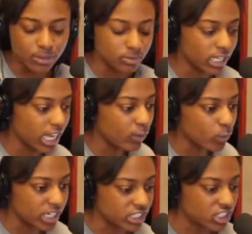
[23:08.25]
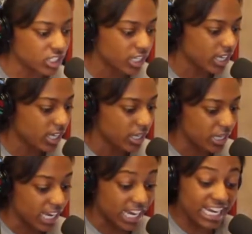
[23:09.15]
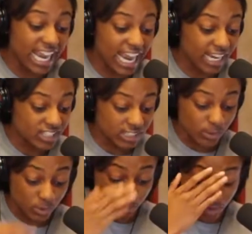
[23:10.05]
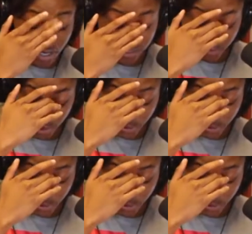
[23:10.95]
I was like, I wish. And he actually responded to me